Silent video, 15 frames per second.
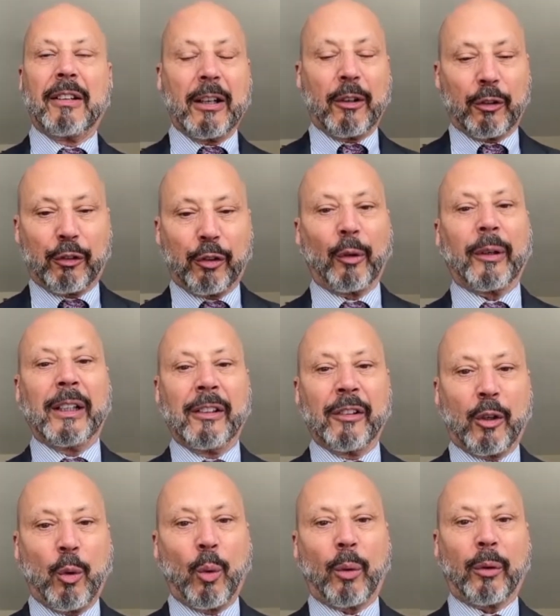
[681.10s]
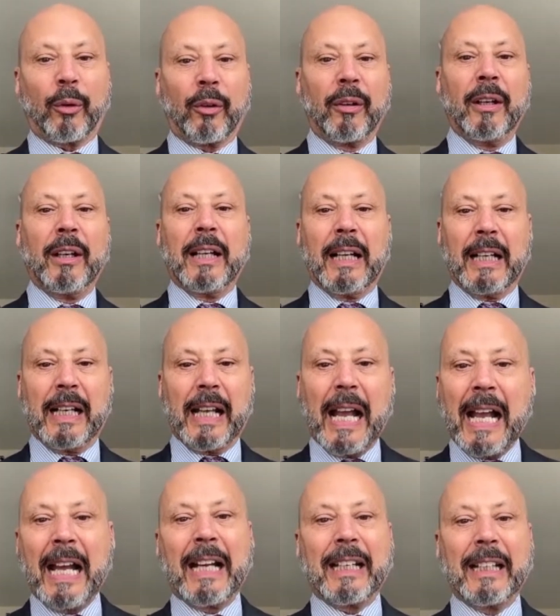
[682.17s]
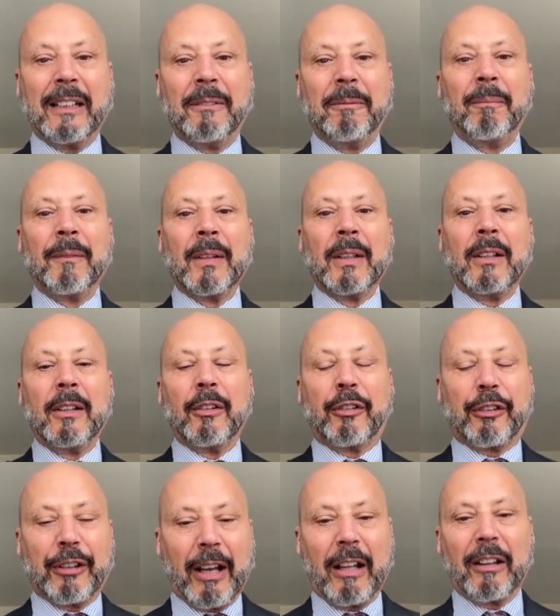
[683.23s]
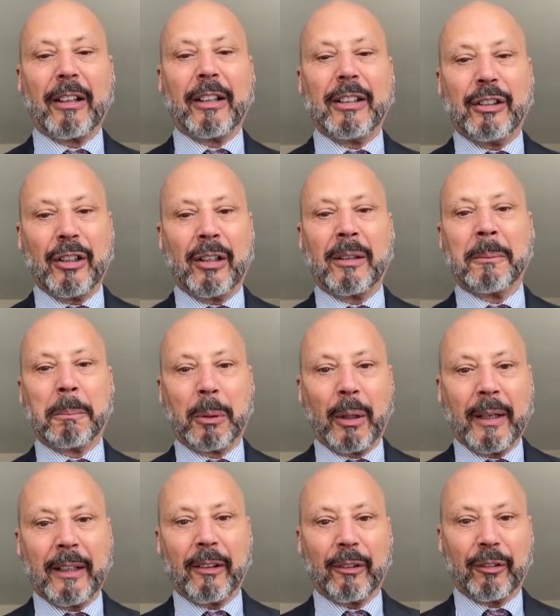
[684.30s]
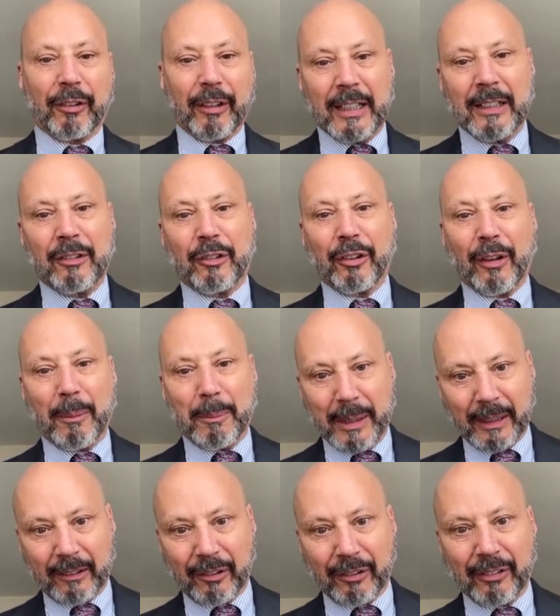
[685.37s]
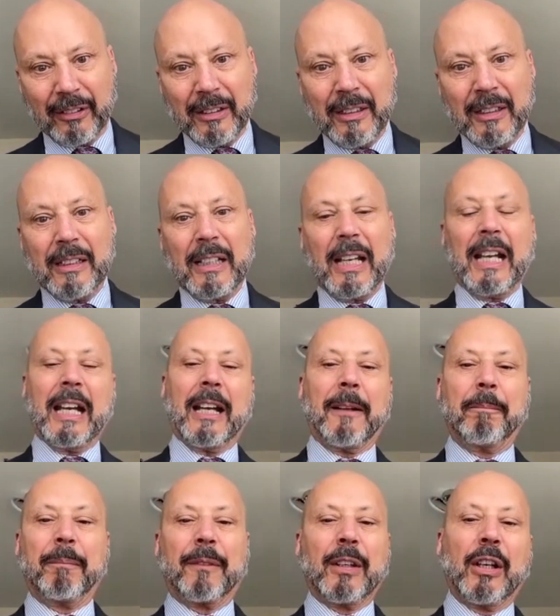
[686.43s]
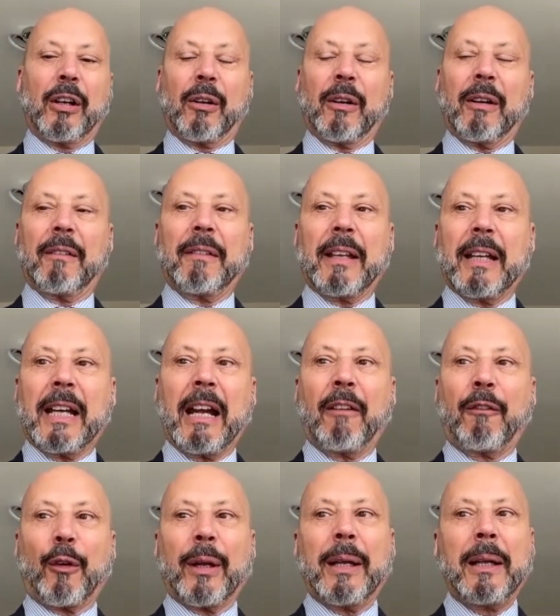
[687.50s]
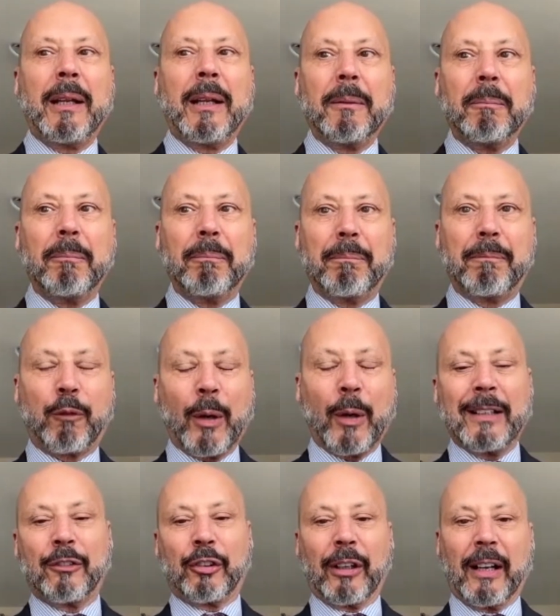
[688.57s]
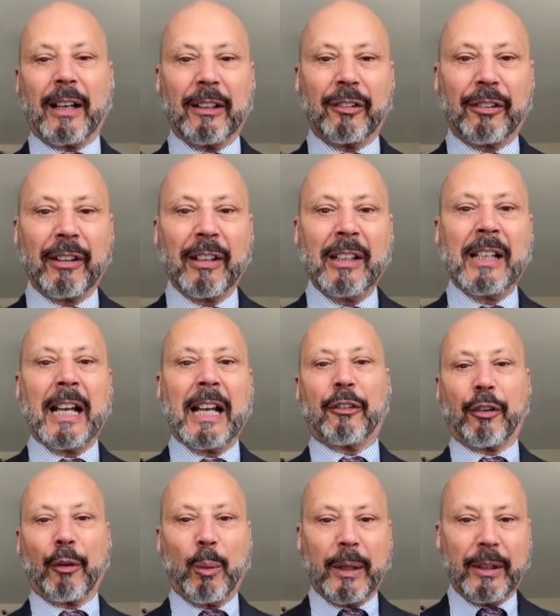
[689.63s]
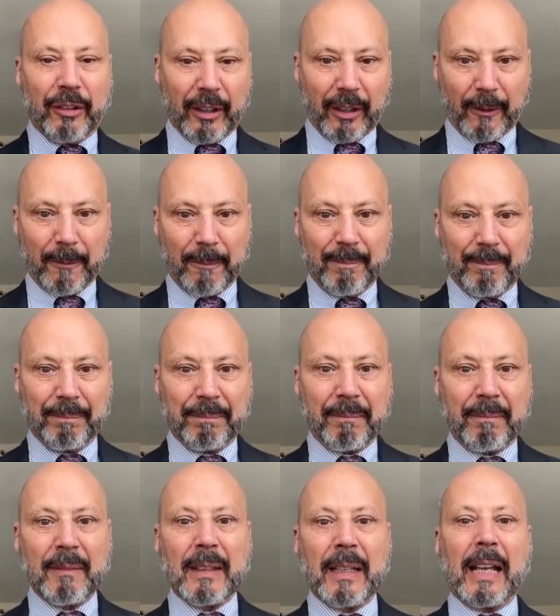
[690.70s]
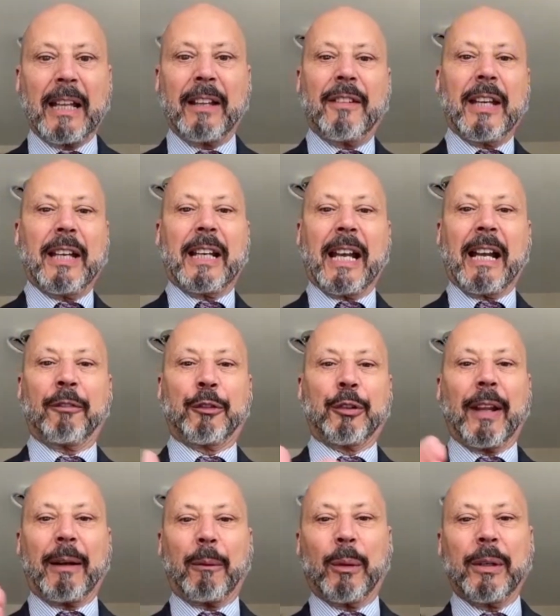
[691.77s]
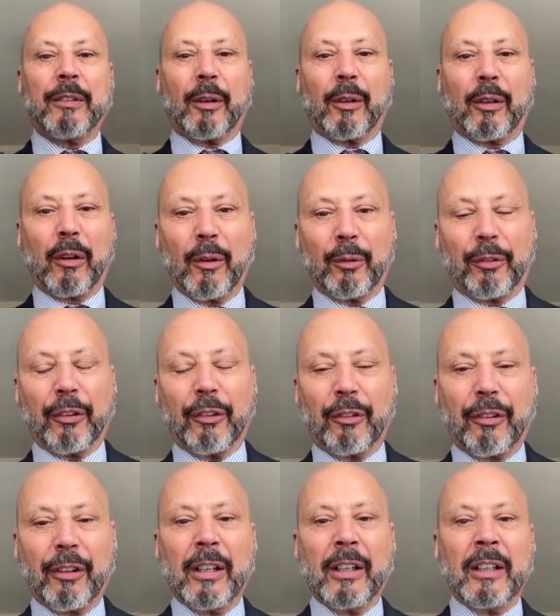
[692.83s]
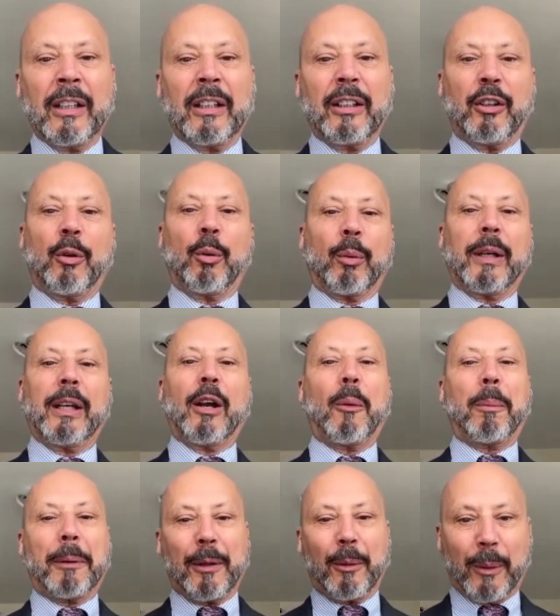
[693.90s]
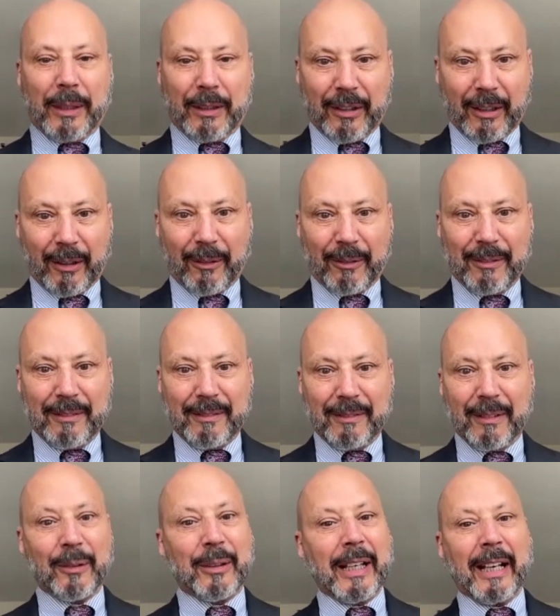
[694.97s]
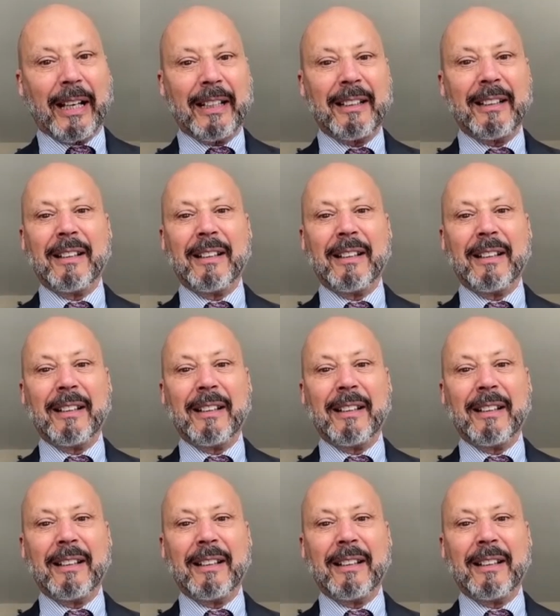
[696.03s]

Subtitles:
are turning the corner and adding solid young players into the mix. And, every franchise has a window. And then after that window closes, you reopen the window. Okay.